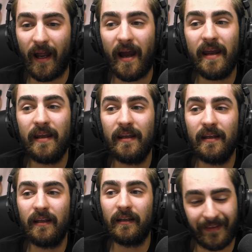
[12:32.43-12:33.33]

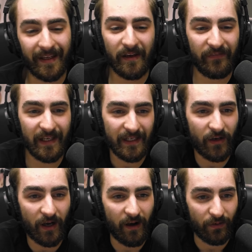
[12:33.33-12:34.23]
I did a video
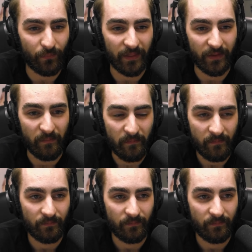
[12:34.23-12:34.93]
call with them,